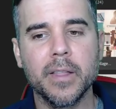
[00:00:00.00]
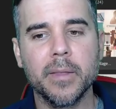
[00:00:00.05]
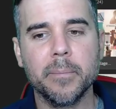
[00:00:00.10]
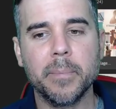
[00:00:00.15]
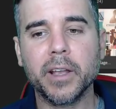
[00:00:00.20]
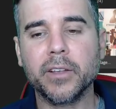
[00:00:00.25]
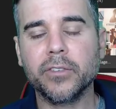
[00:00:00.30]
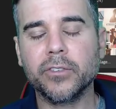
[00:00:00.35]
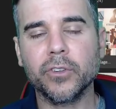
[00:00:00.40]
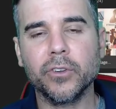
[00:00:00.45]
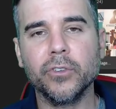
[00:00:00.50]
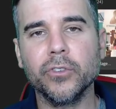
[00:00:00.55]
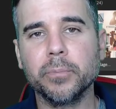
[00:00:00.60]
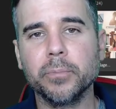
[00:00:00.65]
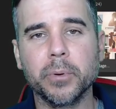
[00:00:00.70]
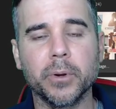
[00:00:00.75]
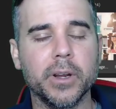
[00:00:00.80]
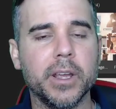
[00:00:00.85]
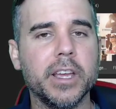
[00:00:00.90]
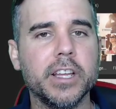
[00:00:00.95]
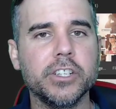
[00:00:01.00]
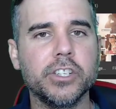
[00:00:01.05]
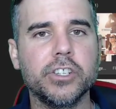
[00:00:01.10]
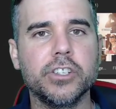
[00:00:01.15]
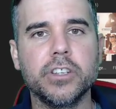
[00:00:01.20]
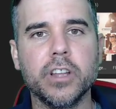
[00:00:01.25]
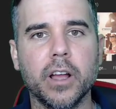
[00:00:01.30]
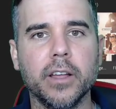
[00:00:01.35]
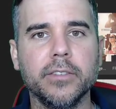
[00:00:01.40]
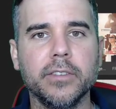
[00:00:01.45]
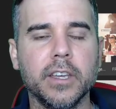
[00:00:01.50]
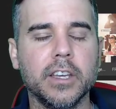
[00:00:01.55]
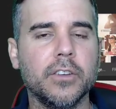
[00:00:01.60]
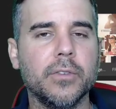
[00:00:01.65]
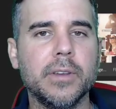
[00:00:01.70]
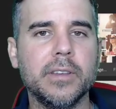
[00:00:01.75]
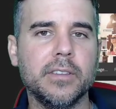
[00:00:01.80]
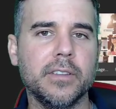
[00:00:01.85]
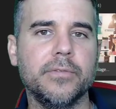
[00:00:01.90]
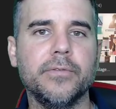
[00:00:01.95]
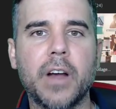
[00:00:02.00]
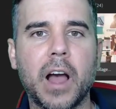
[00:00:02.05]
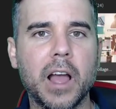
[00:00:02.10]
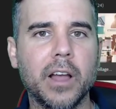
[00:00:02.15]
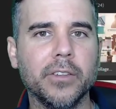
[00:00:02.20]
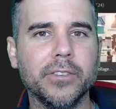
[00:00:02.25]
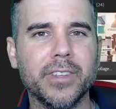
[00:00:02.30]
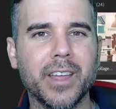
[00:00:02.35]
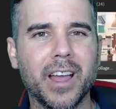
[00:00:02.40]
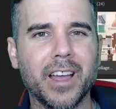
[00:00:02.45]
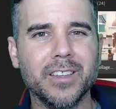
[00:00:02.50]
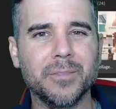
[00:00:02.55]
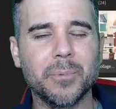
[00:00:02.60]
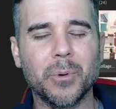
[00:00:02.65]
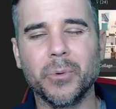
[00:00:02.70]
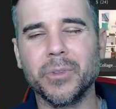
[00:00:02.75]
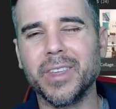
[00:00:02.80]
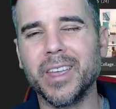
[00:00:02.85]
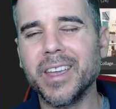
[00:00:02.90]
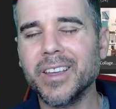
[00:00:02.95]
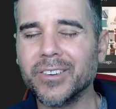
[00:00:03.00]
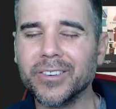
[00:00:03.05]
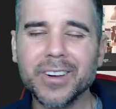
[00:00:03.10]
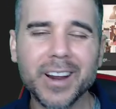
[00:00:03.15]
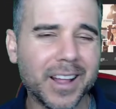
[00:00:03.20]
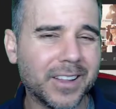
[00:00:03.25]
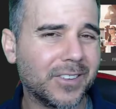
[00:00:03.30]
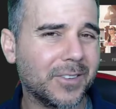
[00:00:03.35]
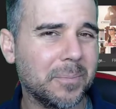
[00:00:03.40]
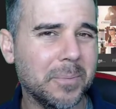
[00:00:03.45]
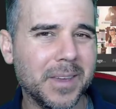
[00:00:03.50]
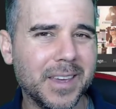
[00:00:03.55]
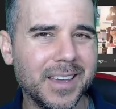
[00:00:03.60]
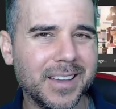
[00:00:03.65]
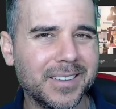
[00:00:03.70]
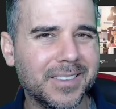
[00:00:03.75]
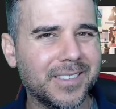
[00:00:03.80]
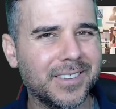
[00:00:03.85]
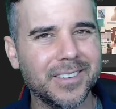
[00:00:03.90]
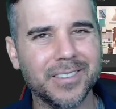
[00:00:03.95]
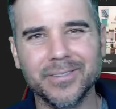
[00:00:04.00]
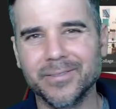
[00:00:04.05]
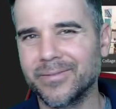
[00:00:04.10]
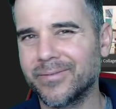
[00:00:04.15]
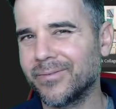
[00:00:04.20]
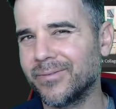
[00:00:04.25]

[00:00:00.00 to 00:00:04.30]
pixels per inch does increase the file size, but with internet speeds,